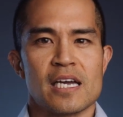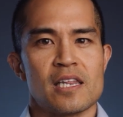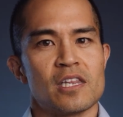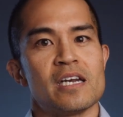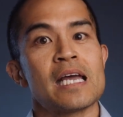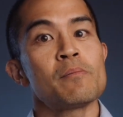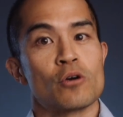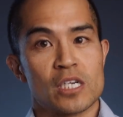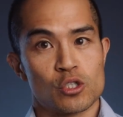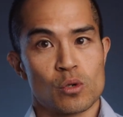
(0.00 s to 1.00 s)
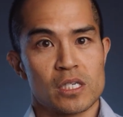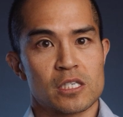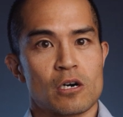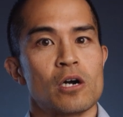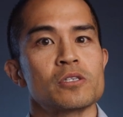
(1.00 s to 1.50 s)
in the neighboring
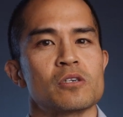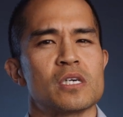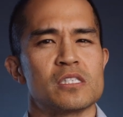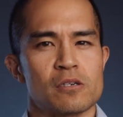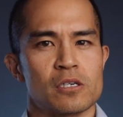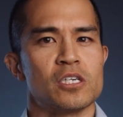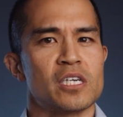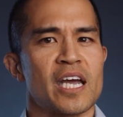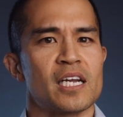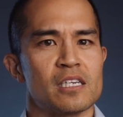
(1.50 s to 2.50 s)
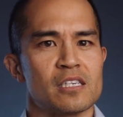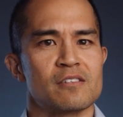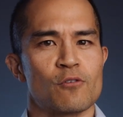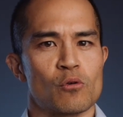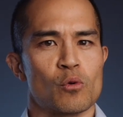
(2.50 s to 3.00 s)
joints are also considered good
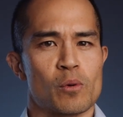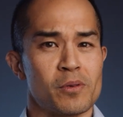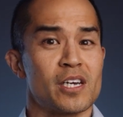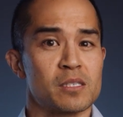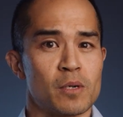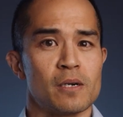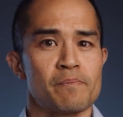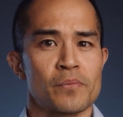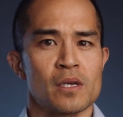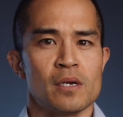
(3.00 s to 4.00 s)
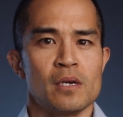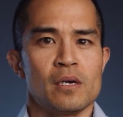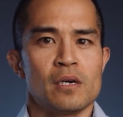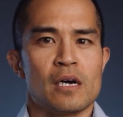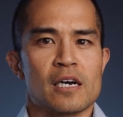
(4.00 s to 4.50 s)
candidates for the replacement.
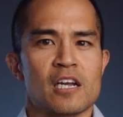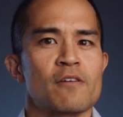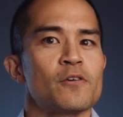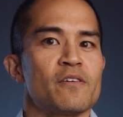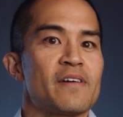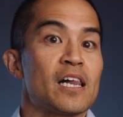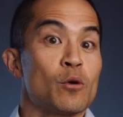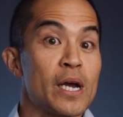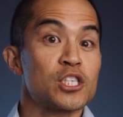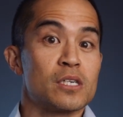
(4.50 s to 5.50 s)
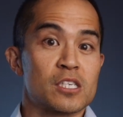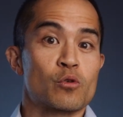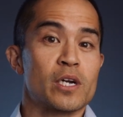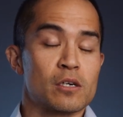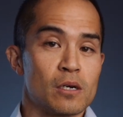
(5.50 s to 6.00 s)
Careful evaluation is
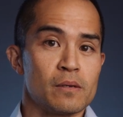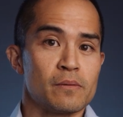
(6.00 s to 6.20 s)
critical